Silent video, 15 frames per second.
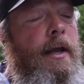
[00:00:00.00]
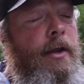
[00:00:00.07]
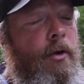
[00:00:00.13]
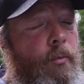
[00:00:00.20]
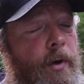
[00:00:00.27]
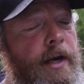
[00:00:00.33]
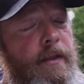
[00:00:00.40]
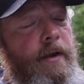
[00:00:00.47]

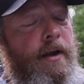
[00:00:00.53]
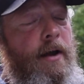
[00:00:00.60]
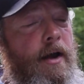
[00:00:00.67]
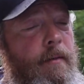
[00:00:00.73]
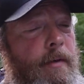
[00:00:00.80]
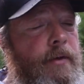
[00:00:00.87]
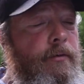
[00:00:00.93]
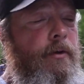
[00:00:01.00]
You'll read in the
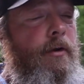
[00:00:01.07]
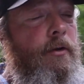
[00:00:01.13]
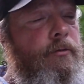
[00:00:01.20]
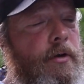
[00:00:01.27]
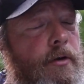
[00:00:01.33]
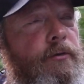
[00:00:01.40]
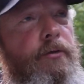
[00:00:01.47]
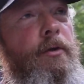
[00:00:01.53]
comments on all
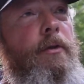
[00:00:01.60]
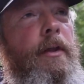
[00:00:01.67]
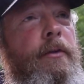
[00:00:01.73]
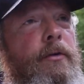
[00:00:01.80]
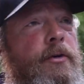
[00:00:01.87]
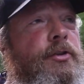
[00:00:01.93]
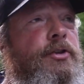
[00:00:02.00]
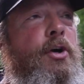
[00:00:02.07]
trails too that
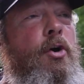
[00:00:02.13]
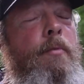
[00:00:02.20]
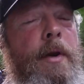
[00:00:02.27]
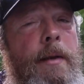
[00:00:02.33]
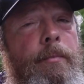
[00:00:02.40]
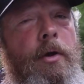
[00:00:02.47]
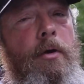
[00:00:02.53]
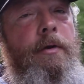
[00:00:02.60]
there's so
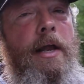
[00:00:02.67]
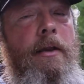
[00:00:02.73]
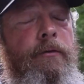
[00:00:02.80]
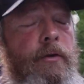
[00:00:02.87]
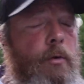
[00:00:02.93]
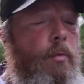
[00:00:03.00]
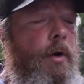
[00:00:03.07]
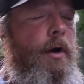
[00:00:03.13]
many blowdowns.
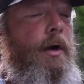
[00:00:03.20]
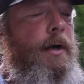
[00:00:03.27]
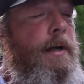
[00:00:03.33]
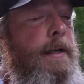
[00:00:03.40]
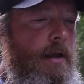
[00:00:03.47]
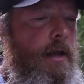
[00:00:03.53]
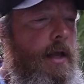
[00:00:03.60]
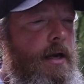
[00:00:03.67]
There were,
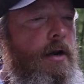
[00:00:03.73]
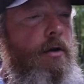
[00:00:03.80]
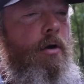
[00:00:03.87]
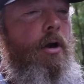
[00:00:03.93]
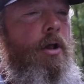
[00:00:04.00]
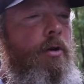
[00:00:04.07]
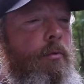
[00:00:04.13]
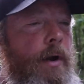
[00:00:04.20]
I don't know,
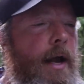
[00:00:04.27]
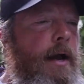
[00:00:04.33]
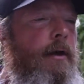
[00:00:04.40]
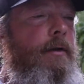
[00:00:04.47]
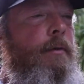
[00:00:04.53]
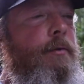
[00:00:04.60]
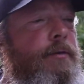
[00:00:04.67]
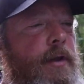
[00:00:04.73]
all
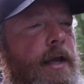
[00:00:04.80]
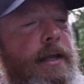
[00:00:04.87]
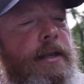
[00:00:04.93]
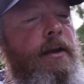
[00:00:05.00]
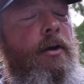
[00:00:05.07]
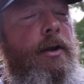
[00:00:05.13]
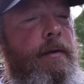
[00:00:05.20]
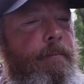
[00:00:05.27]
around. It was like,
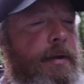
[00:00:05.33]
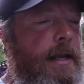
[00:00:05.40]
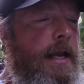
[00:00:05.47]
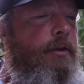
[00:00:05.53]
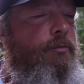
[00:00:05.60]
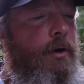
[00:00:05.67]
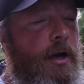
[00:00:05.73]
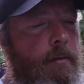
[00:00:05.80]
you know, you
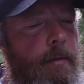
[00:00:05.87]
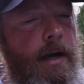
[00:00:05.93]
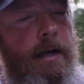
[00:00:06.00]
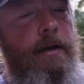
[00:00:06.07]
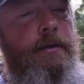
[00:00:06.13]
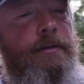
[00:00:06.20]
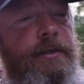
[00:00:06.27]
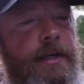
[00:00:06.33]
PA trail
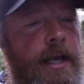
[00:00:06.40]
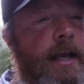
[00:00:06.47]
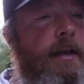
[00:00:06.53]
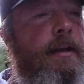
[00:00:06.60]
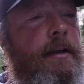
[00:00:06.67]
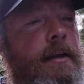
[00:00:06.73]
miles, you get,